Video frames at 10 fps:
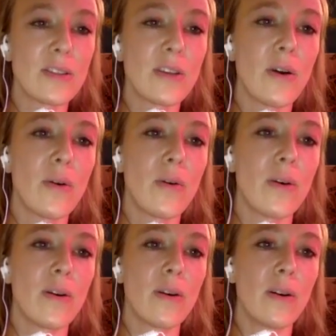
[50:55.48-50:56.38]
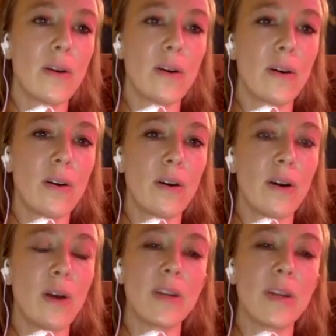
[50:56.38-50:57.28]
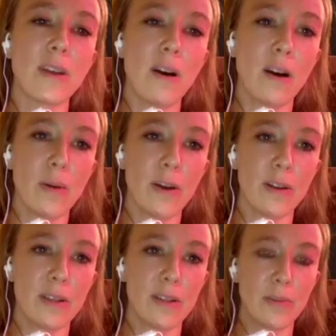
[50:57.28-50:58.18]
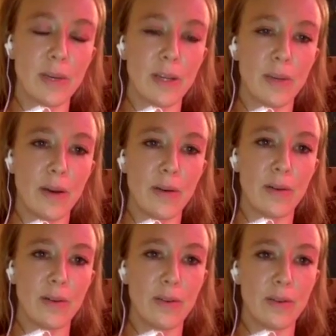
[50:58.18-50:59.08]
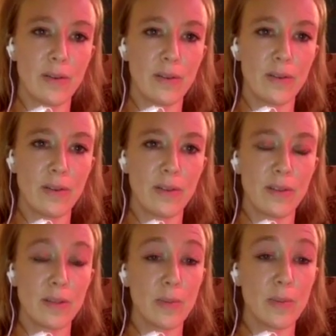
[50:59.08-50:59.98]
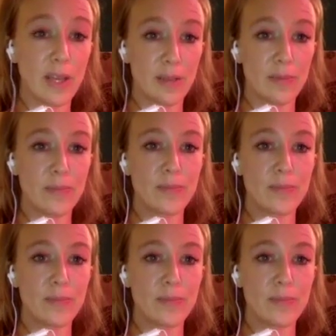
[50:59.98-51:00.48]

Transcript: So I want to talk about a little bit about the split.